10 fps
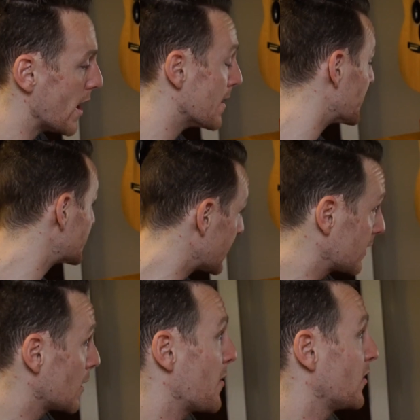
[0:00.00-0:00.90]
way a
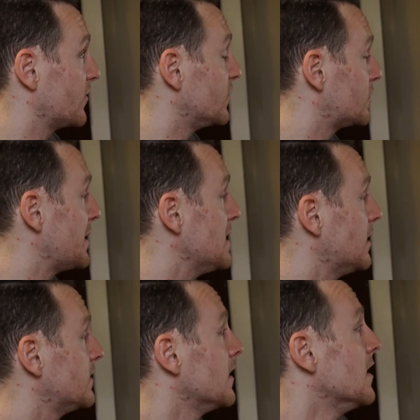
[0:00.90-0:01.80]
particular person
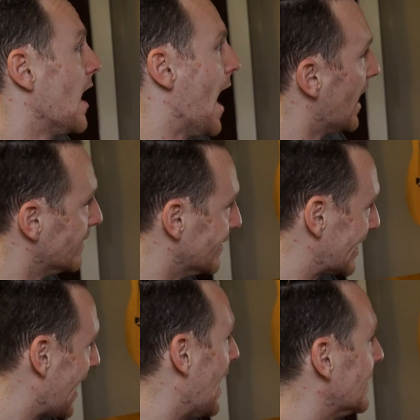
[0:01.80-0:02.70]
speaks and the
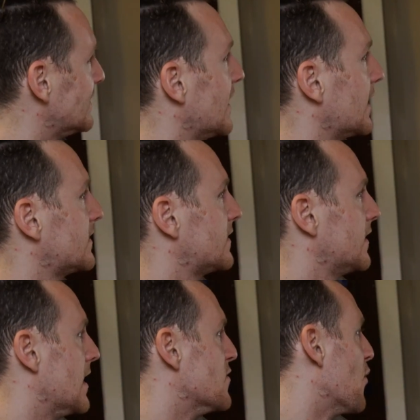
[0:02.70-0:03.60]
context
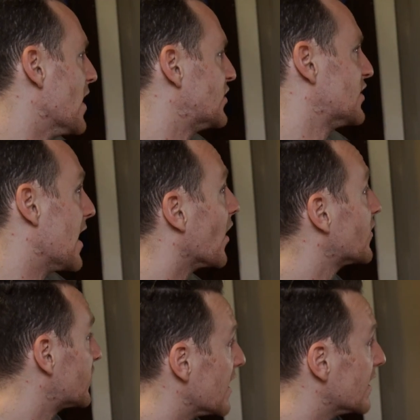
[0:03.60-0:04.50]
in which they are
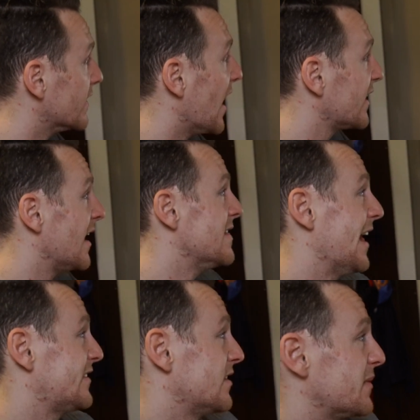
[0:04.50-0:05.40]
saying that. And
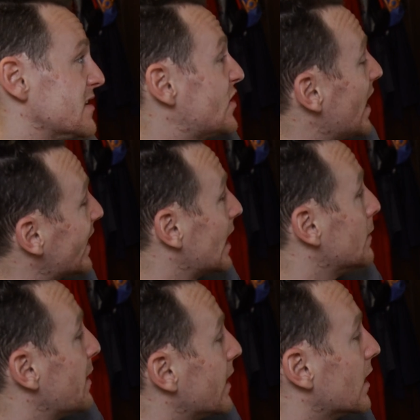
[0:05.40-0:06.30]
that's something you kind of got
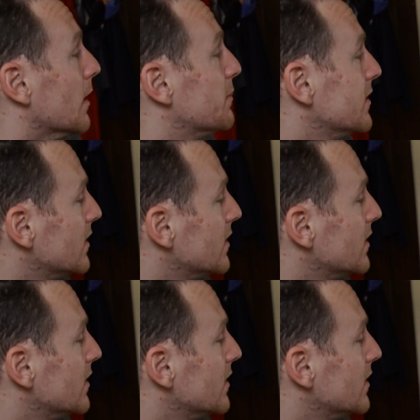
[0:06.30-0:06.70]
to pick up.